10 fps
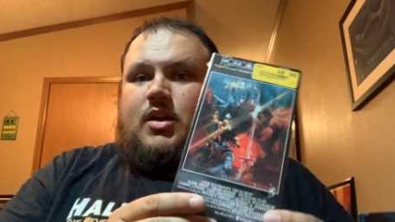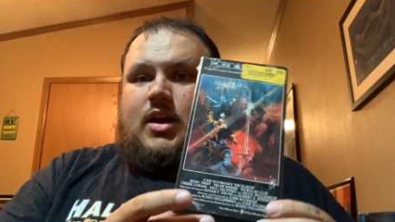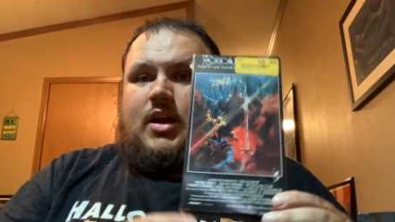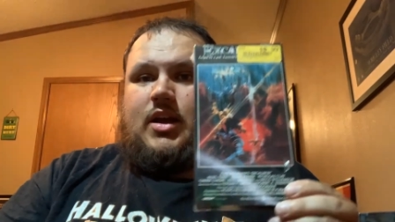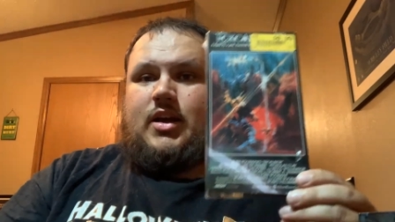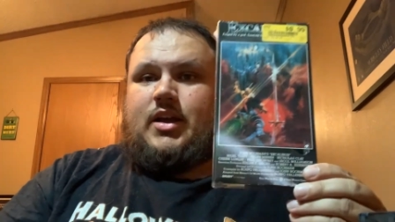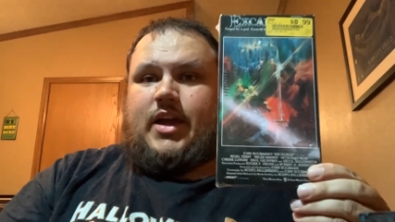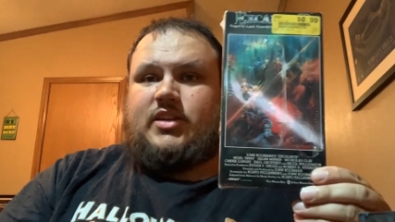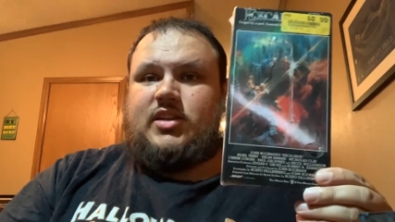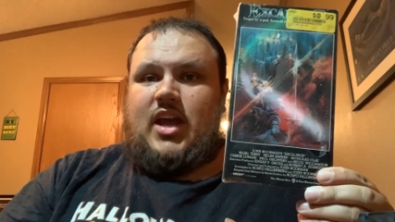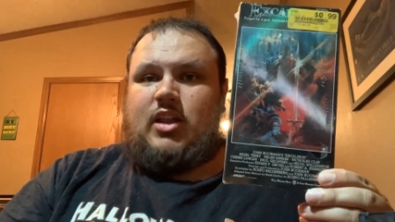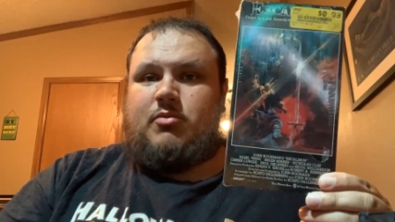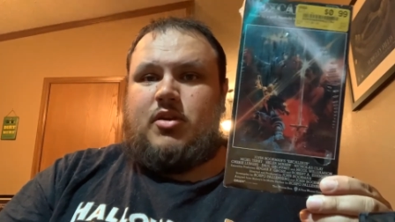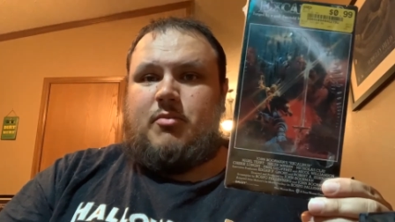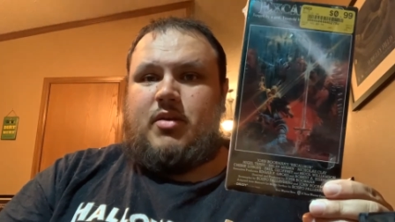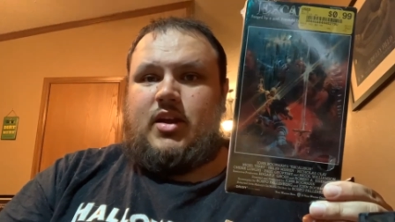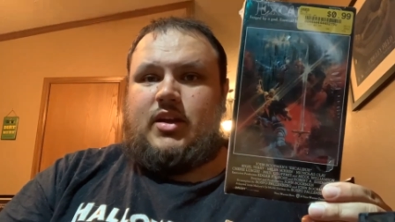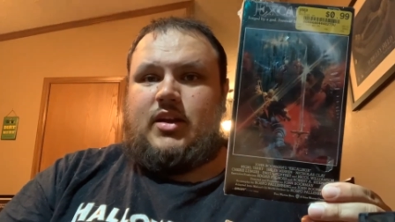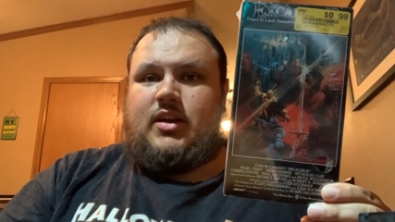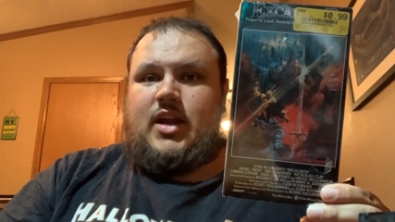uh, Excalibur. I
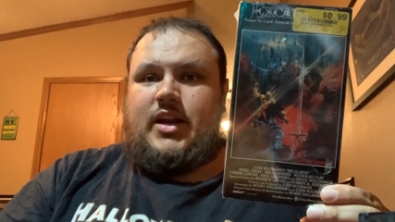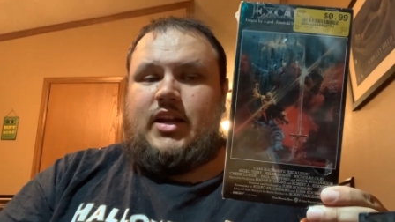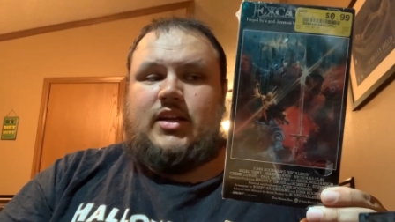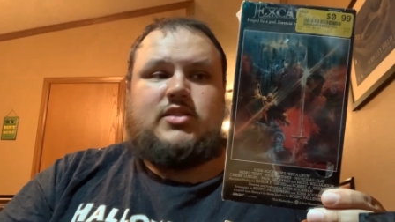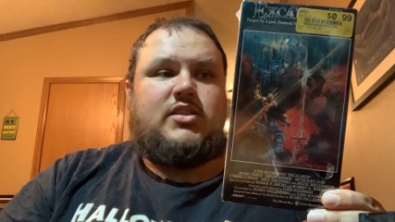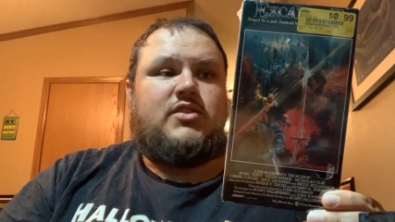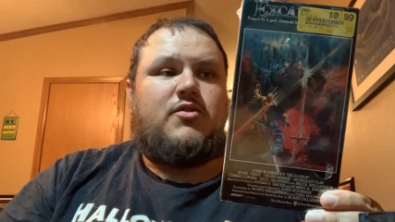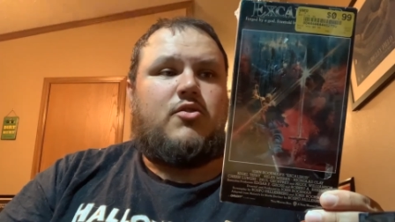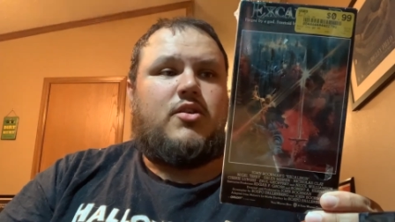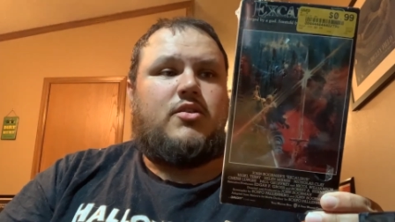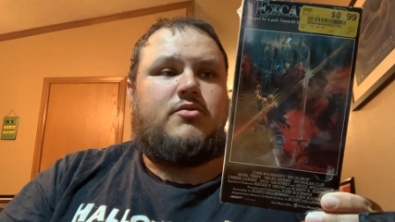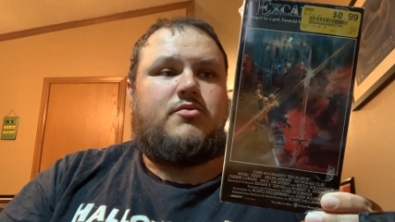paid 99 cents for it.